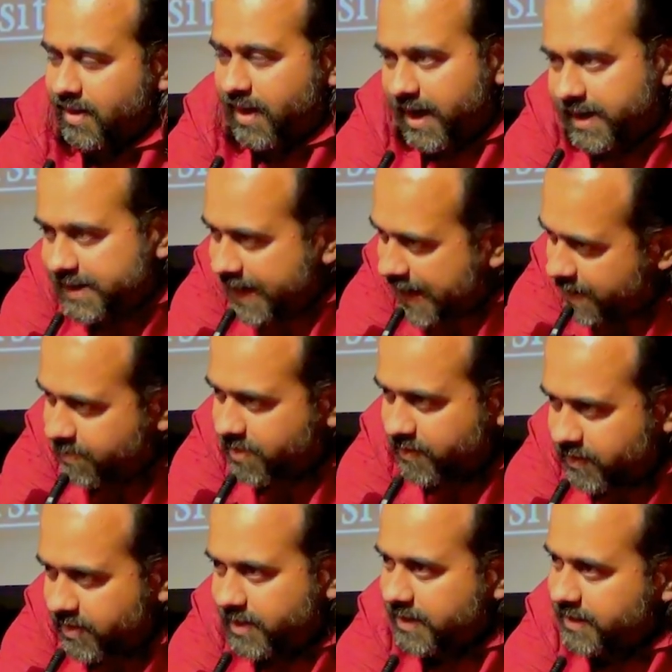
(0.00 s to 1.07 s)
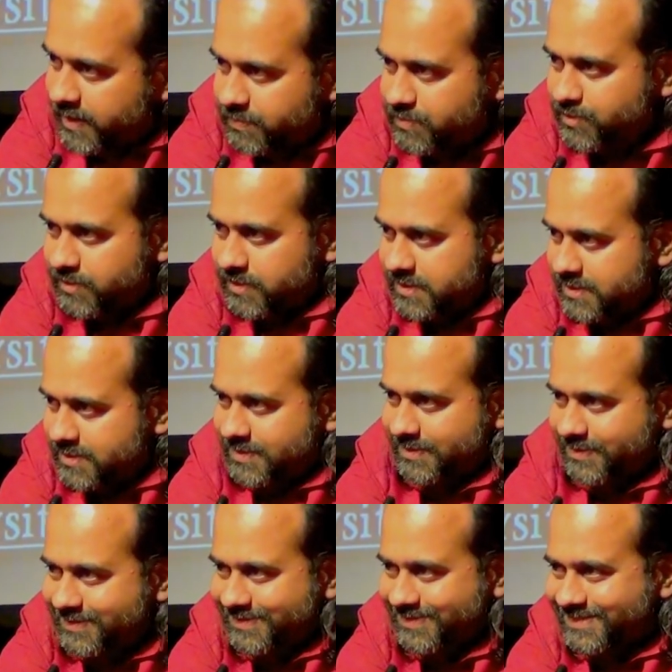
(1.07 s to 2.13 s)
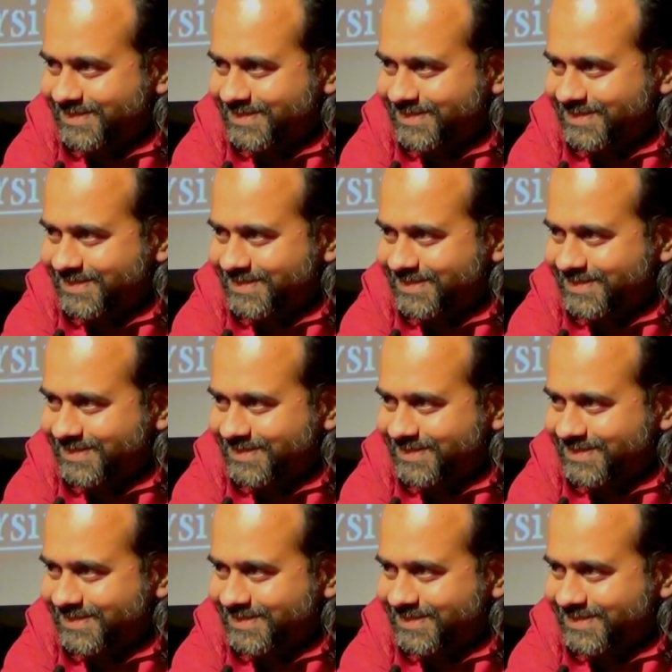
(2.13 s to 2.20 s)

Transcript: At times, even contemptuous.